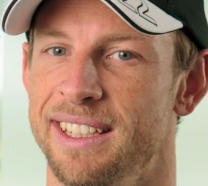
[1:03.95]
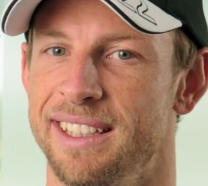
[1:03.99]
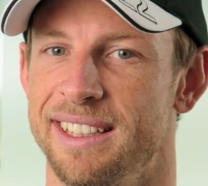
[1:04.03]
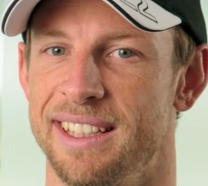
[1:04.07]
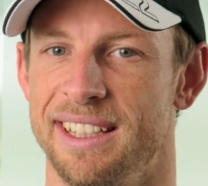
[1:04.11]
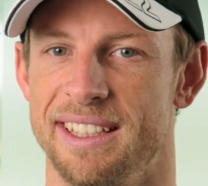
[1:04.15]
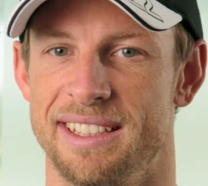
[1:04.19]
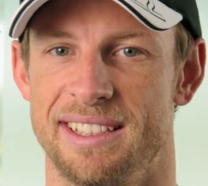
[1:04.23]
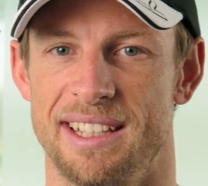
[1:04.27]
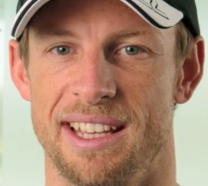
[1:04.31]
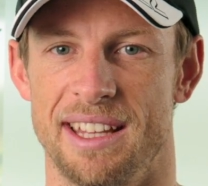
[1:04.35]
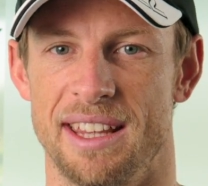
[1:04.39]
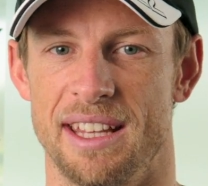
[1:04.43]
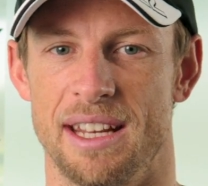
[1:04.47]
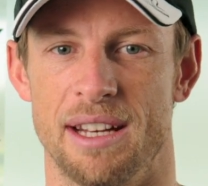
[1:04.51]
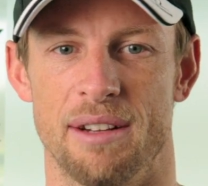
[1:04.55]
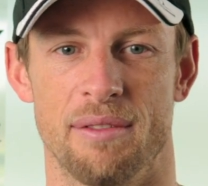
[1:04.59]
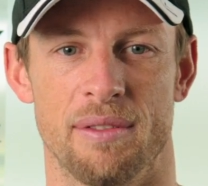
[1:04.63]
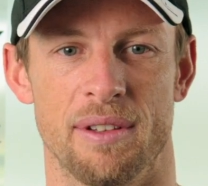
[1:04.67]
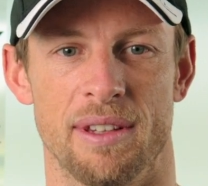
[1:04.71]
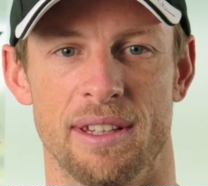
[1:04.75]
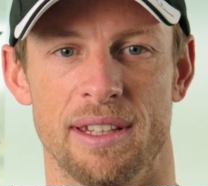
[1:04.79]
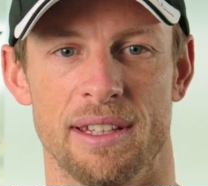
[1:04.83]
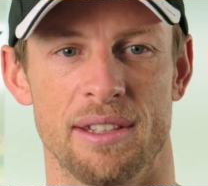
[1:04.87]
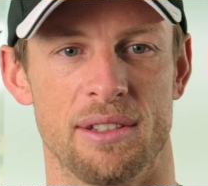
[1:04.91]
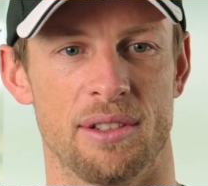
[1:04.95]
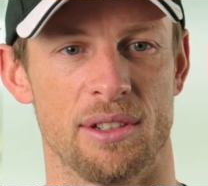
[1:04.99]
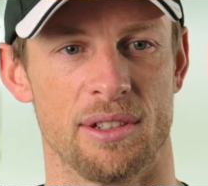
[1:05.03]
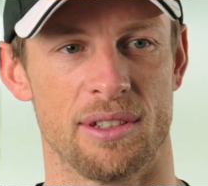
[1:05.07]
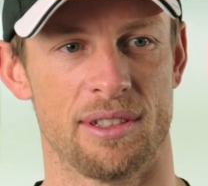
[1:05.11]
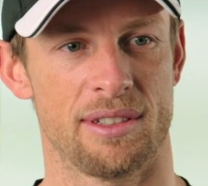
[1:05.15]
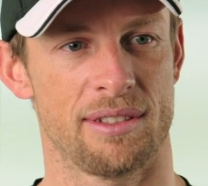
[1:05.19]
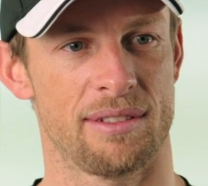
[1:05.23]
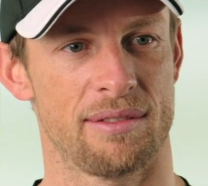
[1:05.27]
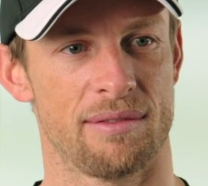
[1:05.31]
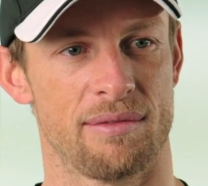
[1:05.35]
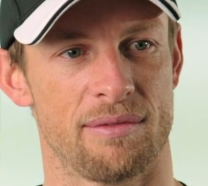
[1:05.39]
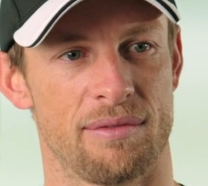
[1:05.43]
They say that everything
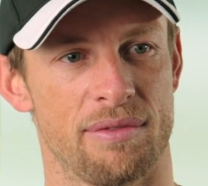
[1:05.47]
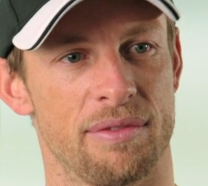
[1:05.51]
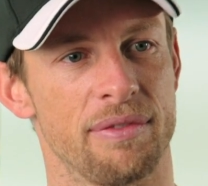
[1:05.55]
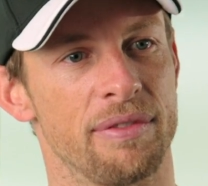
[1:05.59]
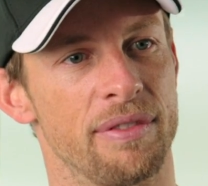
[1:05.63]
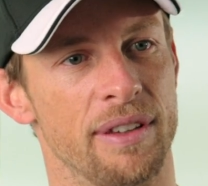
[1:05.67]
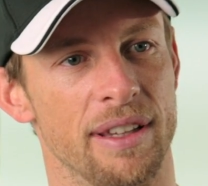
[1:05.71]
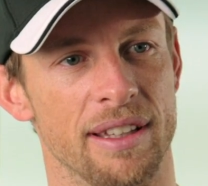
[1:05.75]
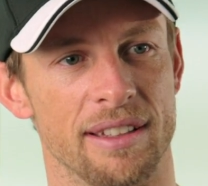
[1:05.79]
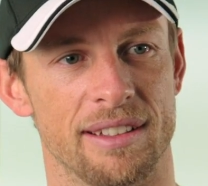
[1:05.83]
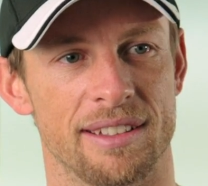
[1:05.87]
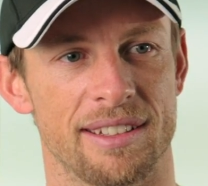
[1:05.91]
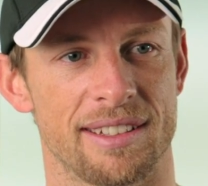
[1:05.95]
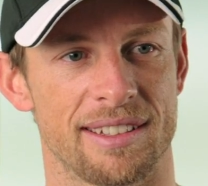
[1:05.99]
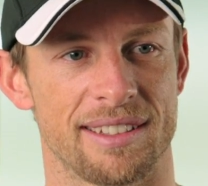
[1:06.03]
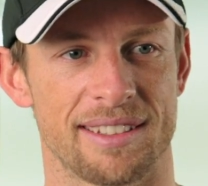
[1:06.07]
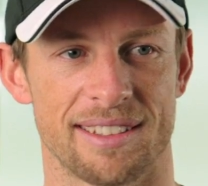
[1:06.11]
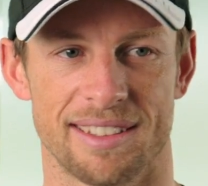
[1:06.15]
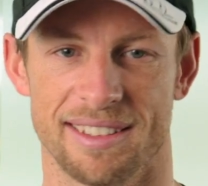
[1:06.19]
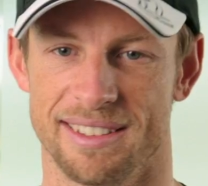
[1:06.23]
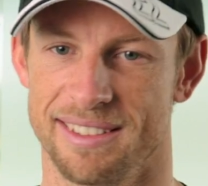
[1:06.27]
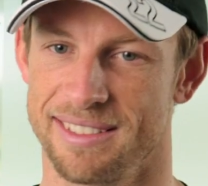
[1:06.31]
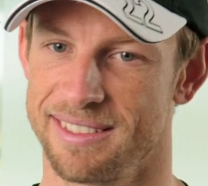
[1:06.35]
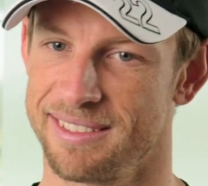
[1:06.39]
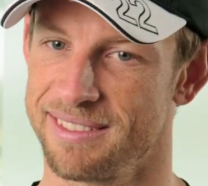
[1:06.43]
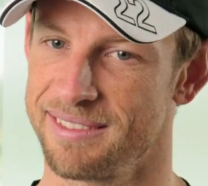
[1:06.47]
just fits